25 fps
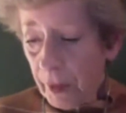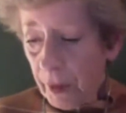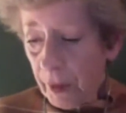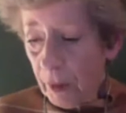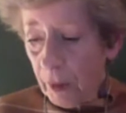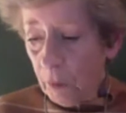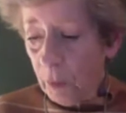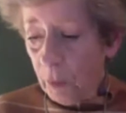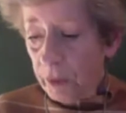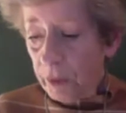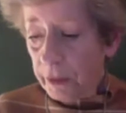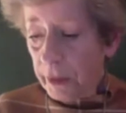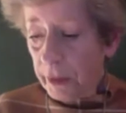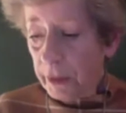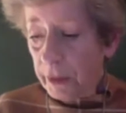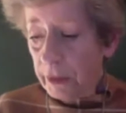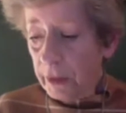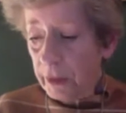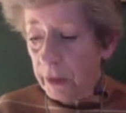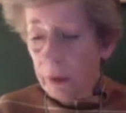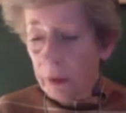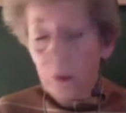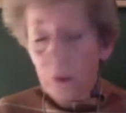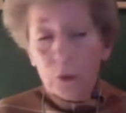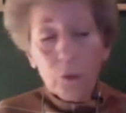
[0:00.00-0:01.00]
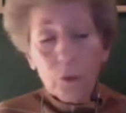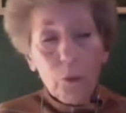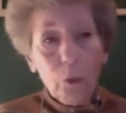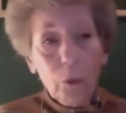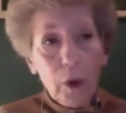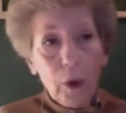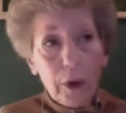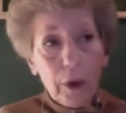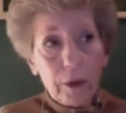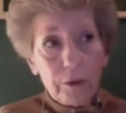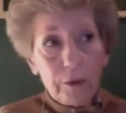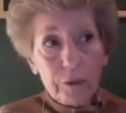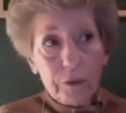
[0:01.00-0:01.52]
What they did
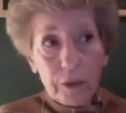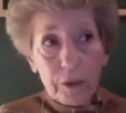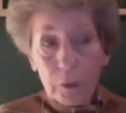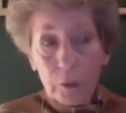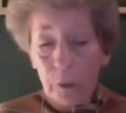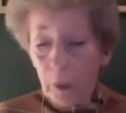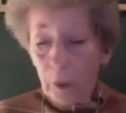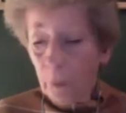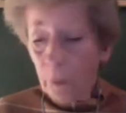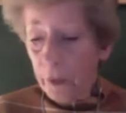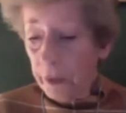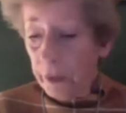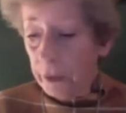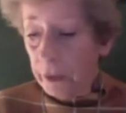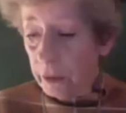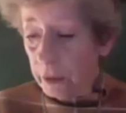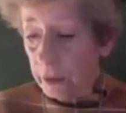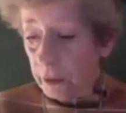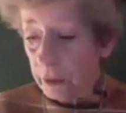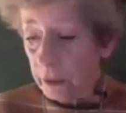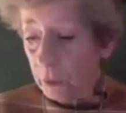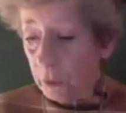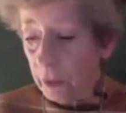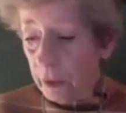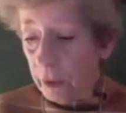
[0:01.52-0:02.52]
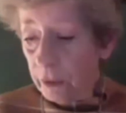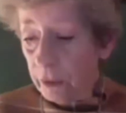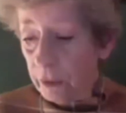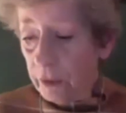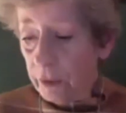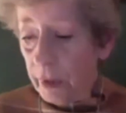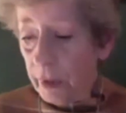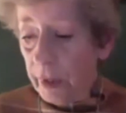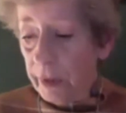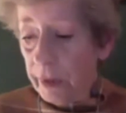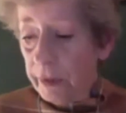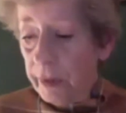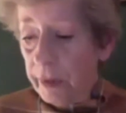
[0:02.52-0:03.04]
was, and what we did was,
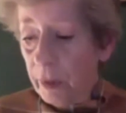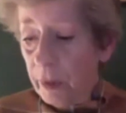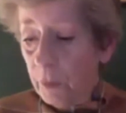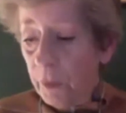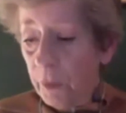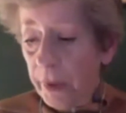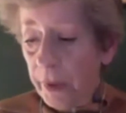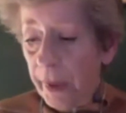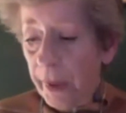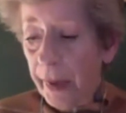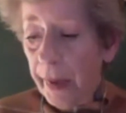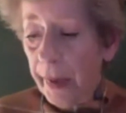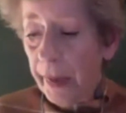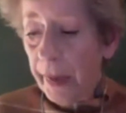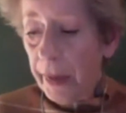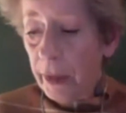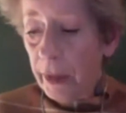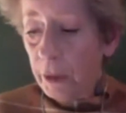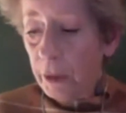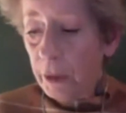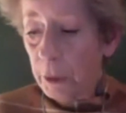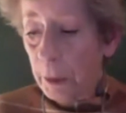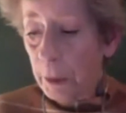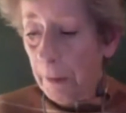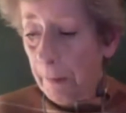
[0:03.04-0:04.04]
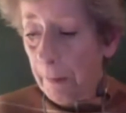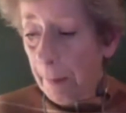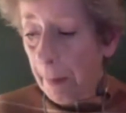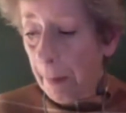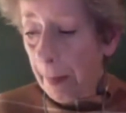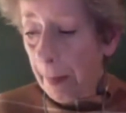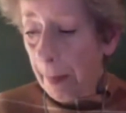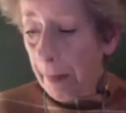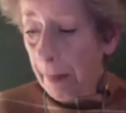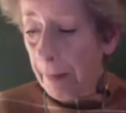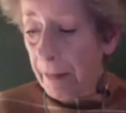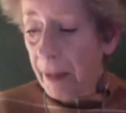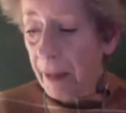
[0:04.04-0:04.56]
that we had,
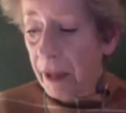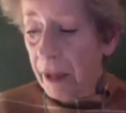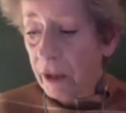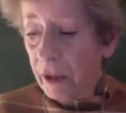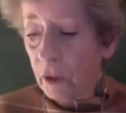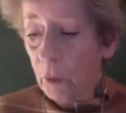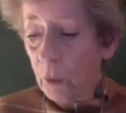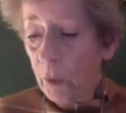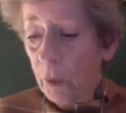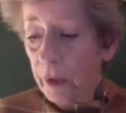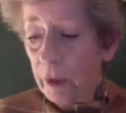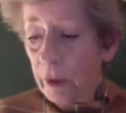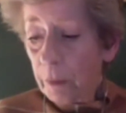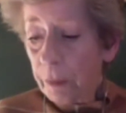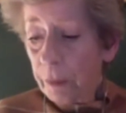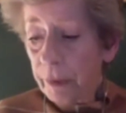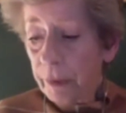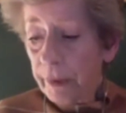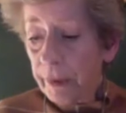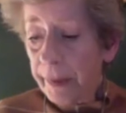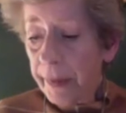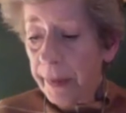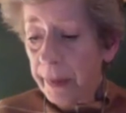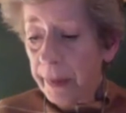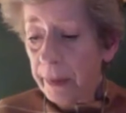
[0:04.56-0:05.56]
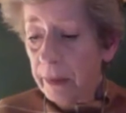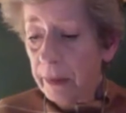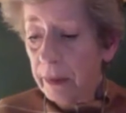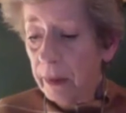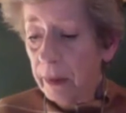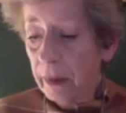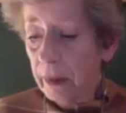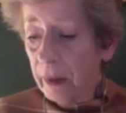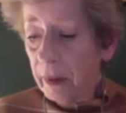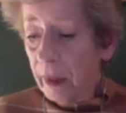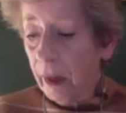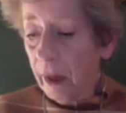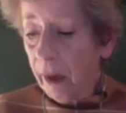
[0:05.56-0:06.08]
you want to plan
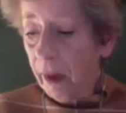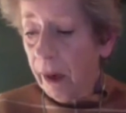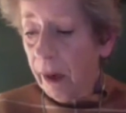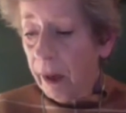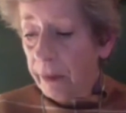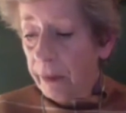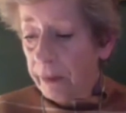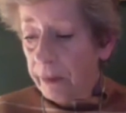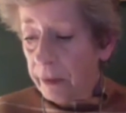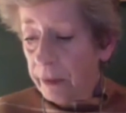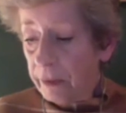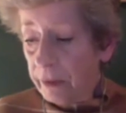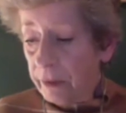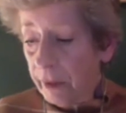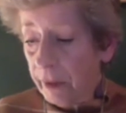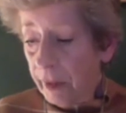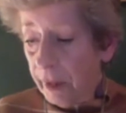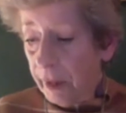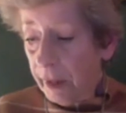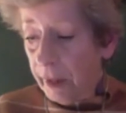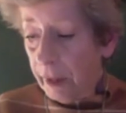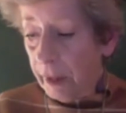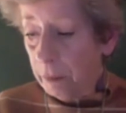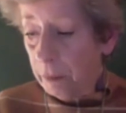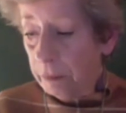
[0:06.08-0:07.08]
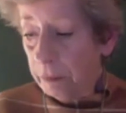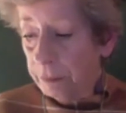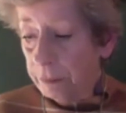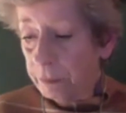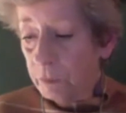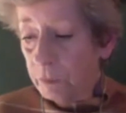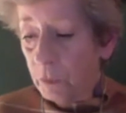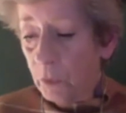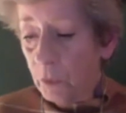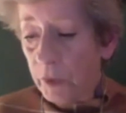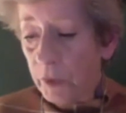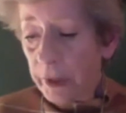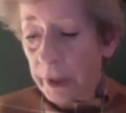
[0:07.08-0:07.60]
on the time
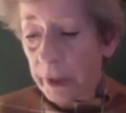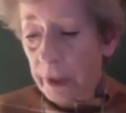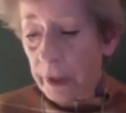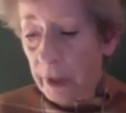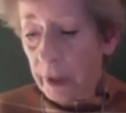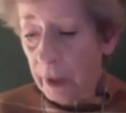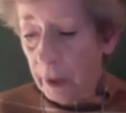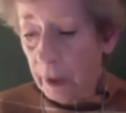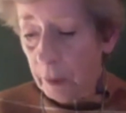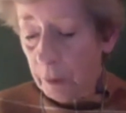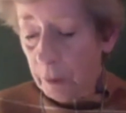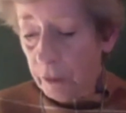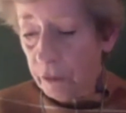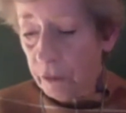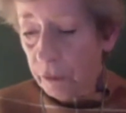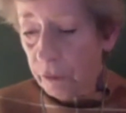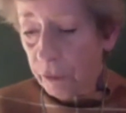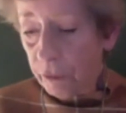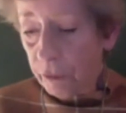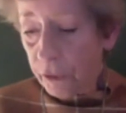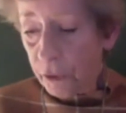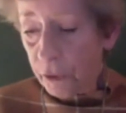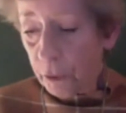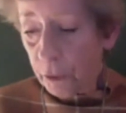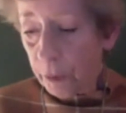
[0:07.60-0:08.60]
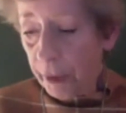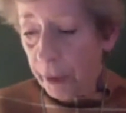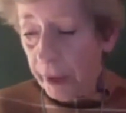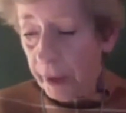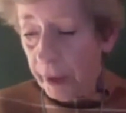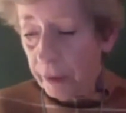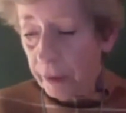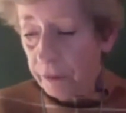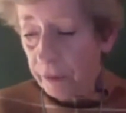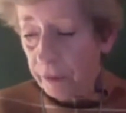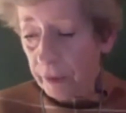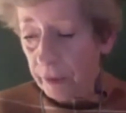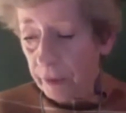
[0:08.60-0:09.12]
when it comes for your
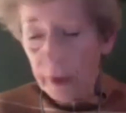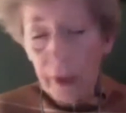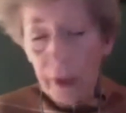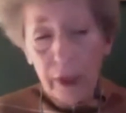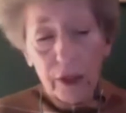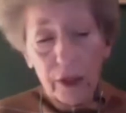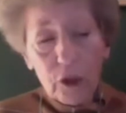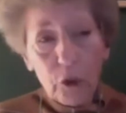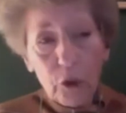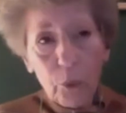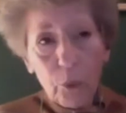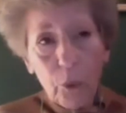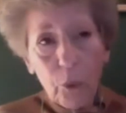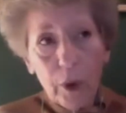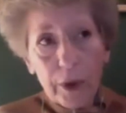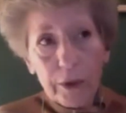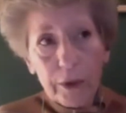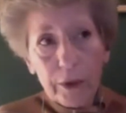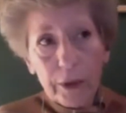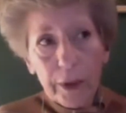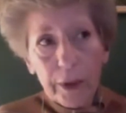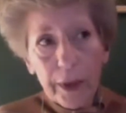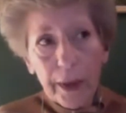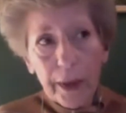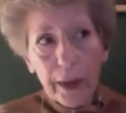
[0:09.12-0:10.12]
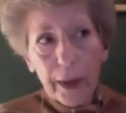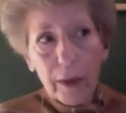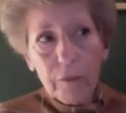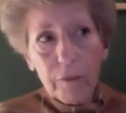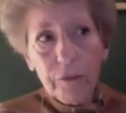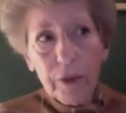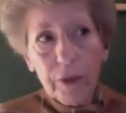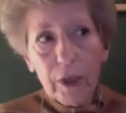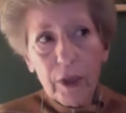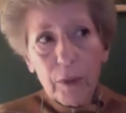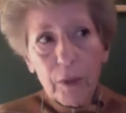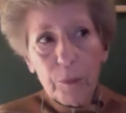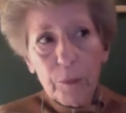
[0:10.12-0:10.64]
passing. You want
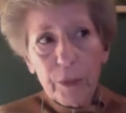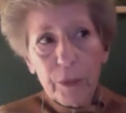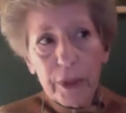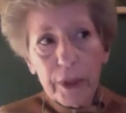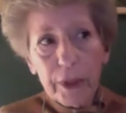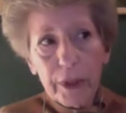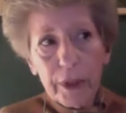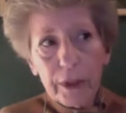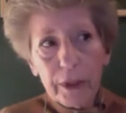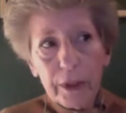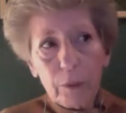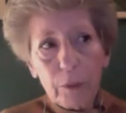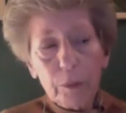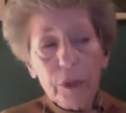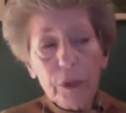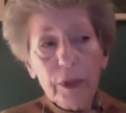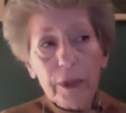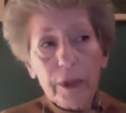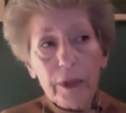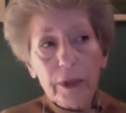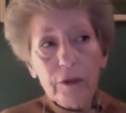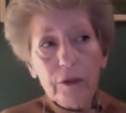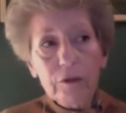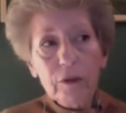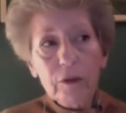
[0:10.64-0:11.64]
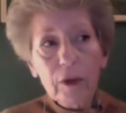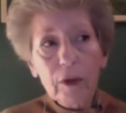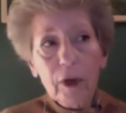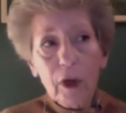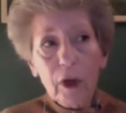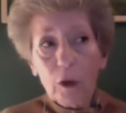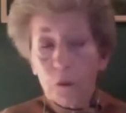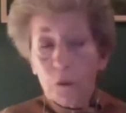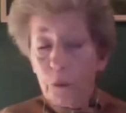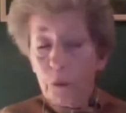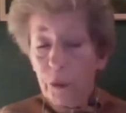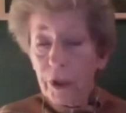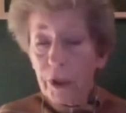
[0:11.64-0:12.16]
to be in a place
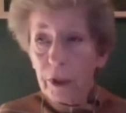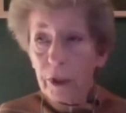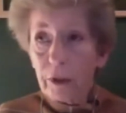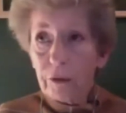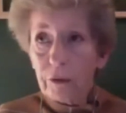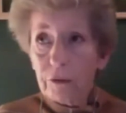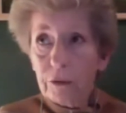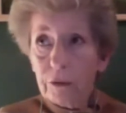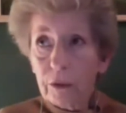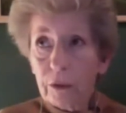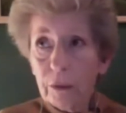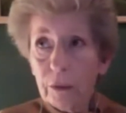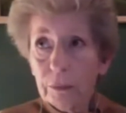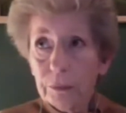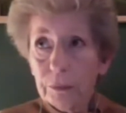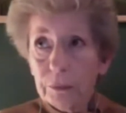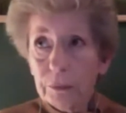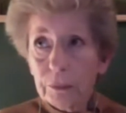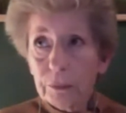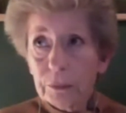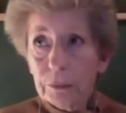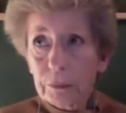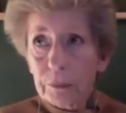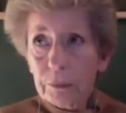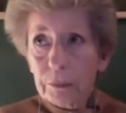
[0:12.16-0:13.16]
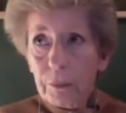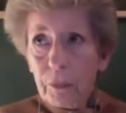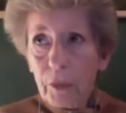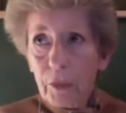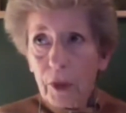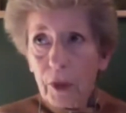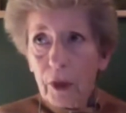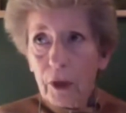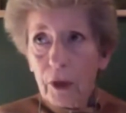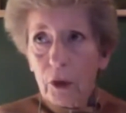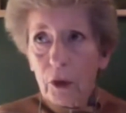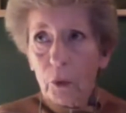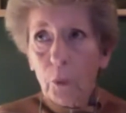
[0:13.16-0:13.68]
of peace.
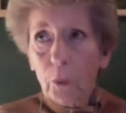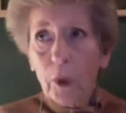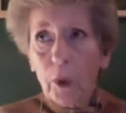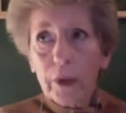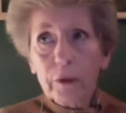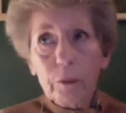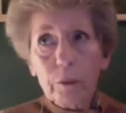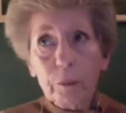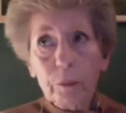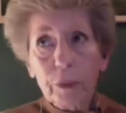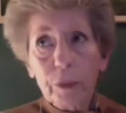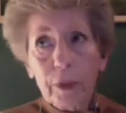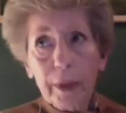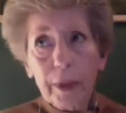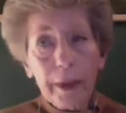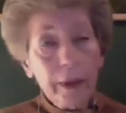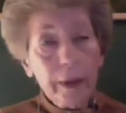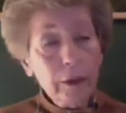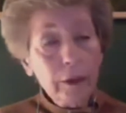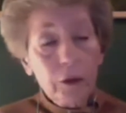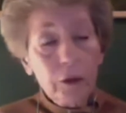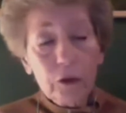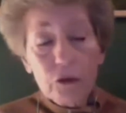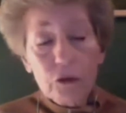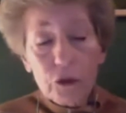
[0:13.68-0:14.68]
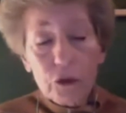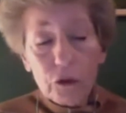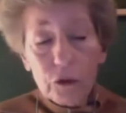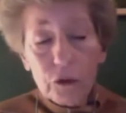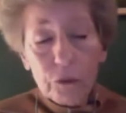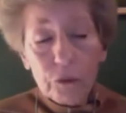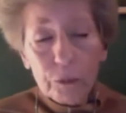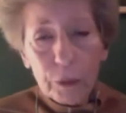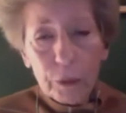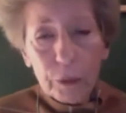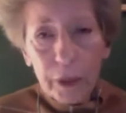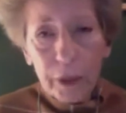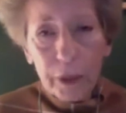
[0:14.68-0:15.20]
You want to plan, you should
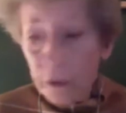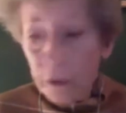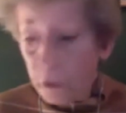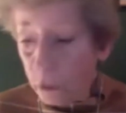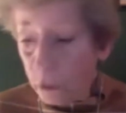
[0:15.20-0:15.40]
plan your